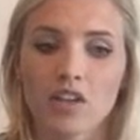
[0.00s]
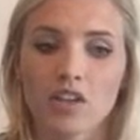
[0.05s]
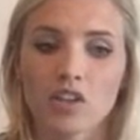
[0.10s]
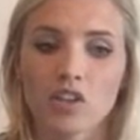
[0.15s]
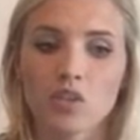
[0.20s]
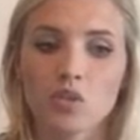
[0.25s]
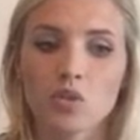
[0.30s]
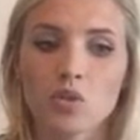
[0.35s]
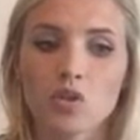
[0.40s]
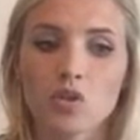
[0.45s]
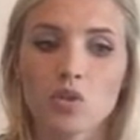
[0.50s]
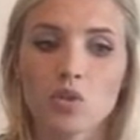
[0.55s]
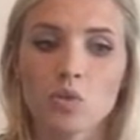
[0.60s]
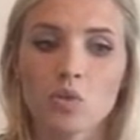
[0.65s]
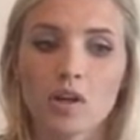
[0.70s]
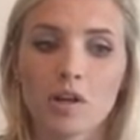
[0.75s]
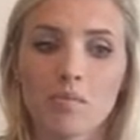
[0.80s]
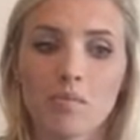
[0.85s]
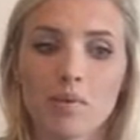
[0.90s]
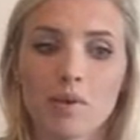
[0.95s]
You do
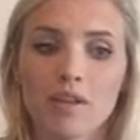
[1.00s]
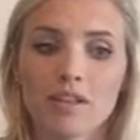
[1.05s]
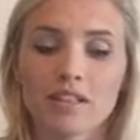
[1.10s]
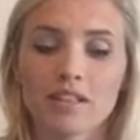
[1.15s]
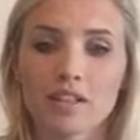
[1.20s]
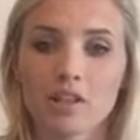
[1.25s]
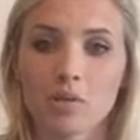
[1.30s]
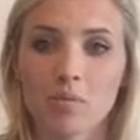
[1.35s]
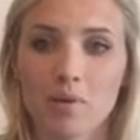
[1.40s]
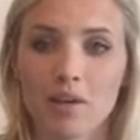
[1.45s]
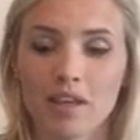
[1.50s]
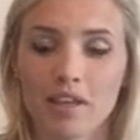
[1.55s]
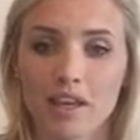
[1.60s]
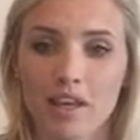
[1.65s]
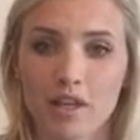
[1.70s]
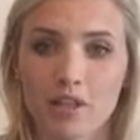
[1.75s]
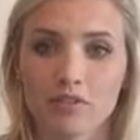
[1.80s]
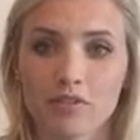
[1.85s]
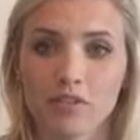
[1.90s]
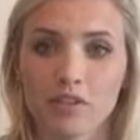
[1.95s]
want to be a little bit
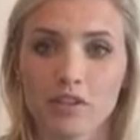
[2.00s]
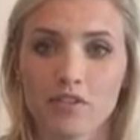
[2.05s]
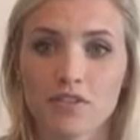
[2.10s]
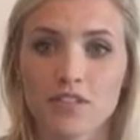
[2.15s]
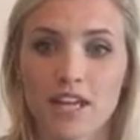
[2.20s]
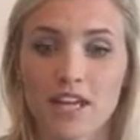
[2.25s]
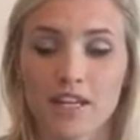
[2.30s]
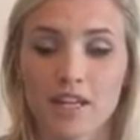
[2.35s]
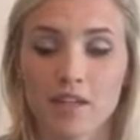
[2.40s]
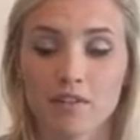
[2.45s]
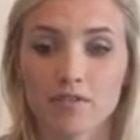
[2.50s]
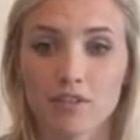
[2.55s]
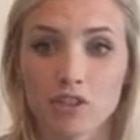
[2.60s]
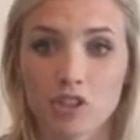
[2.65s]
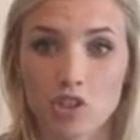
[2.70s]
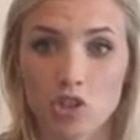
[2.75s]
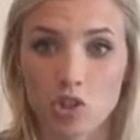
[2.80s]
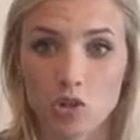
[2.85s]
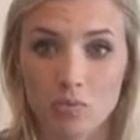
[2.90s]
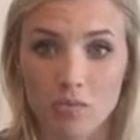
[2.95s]
careful of signing up for
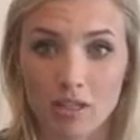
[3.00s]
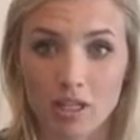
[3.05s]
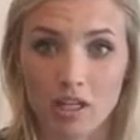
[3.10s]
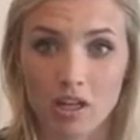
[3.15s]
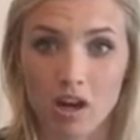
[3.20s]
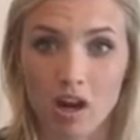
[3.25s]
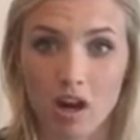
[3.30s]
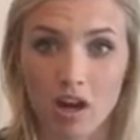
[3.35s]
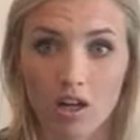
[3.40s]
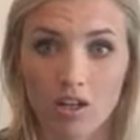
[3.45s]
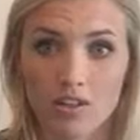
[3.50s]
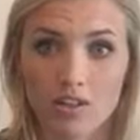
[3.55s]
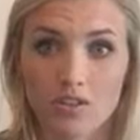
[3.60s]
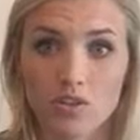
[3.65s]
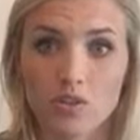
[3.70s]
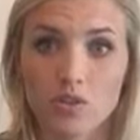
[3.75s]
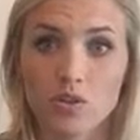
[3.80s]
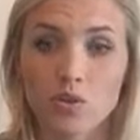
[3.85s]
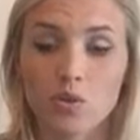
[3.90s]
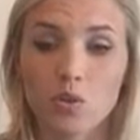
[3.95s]
too many cards
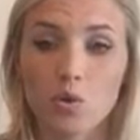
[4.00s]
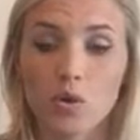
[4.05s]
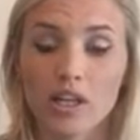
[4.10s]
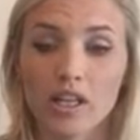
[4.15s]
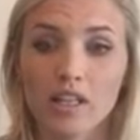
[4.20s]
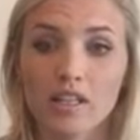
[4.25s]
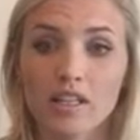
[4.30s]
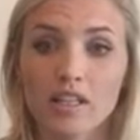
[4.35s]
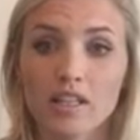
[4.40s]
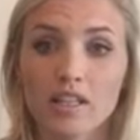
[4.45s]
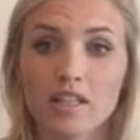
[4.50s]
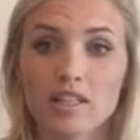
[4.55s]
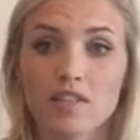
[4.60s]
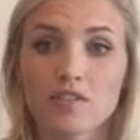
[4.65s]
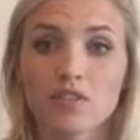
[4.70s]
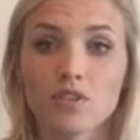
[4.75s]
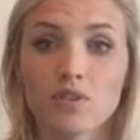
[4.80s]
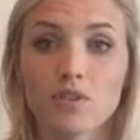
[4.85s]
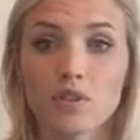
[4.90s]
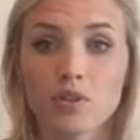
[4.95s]
too quickly, because
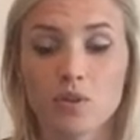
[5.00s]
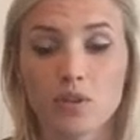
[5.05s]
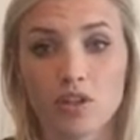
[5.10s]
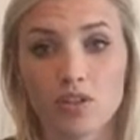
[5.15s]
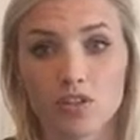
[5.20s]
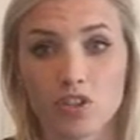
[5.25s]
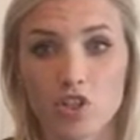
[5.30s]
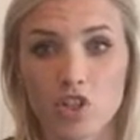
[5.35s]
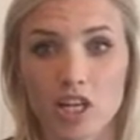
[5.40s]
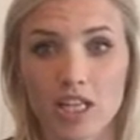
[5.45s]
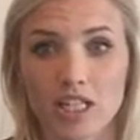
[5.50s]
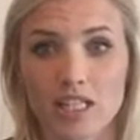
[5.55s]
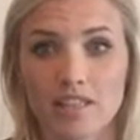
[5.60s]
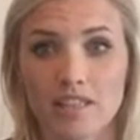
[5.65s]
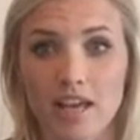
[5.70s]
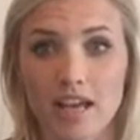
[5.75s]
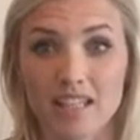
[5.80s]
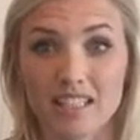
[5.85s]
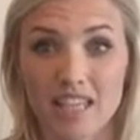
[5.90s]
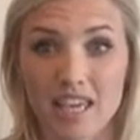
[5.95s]
if you do get rejected,
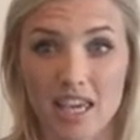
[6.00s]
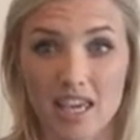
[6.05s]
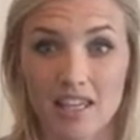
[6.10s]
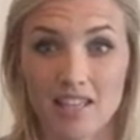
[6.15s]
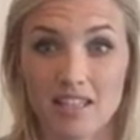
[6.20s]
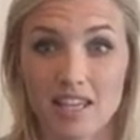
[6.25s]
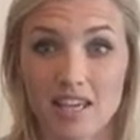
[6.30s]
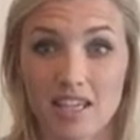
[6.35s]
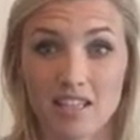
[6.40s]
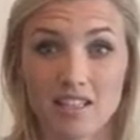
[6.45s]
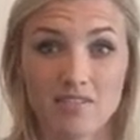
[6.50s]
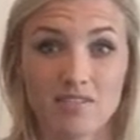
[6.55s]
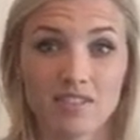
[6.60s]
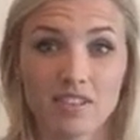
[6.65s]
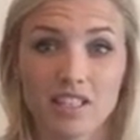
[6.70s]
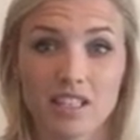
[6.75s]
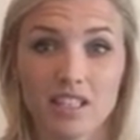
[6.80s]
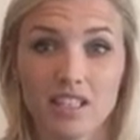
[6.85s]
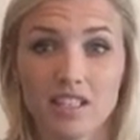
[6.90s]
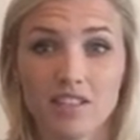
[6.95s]
that can
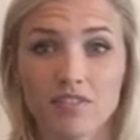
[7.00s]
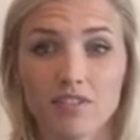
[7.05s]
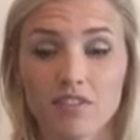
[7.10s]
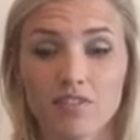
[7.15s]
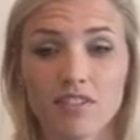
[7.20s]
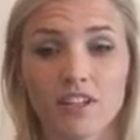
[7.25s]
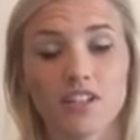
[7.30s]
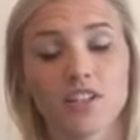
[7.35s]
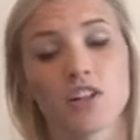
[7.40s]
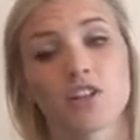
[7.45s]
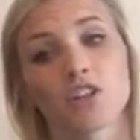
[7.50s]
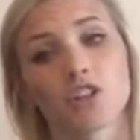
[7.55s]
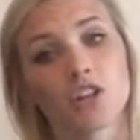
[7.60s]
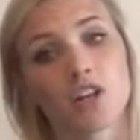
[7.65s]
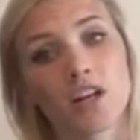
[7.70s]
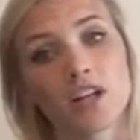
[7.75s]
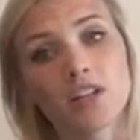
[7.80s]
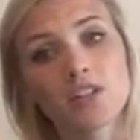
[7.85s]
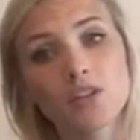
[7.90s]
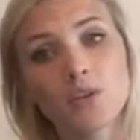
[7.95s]
negatively reflect on your
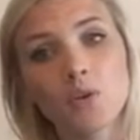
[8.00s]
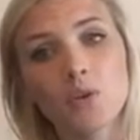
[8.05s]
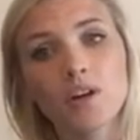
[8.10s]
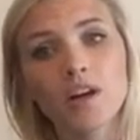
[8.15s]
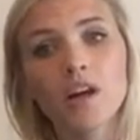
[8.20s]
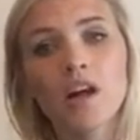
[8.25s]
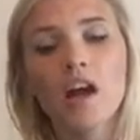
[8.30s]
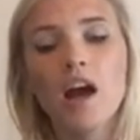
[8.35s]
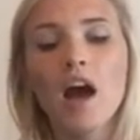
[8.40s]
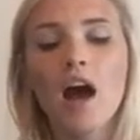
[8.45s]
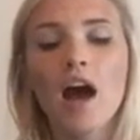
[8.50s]
credit score.